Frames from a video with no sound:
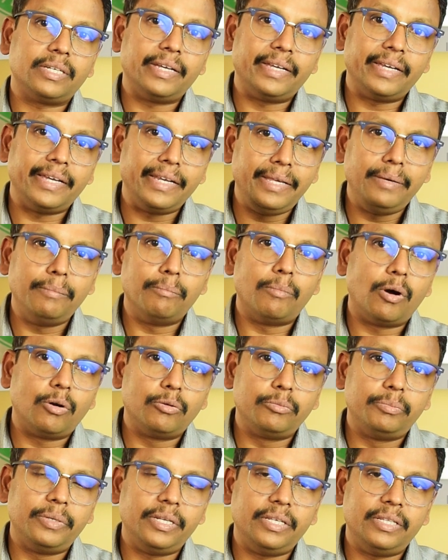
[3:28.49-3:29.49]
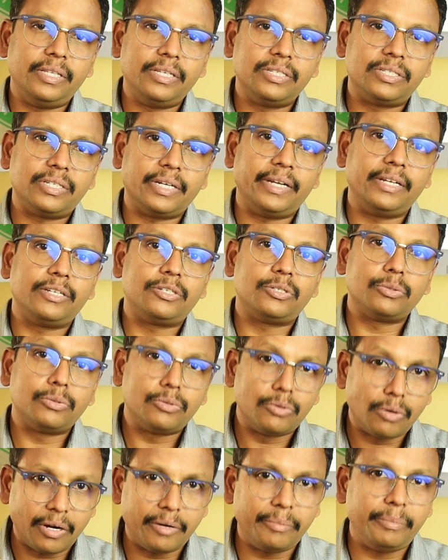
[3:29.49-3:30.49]
any mouth breathing child should
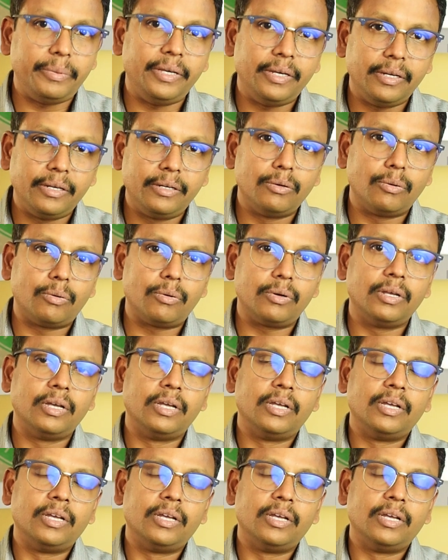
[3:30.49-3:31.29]
not be ignored,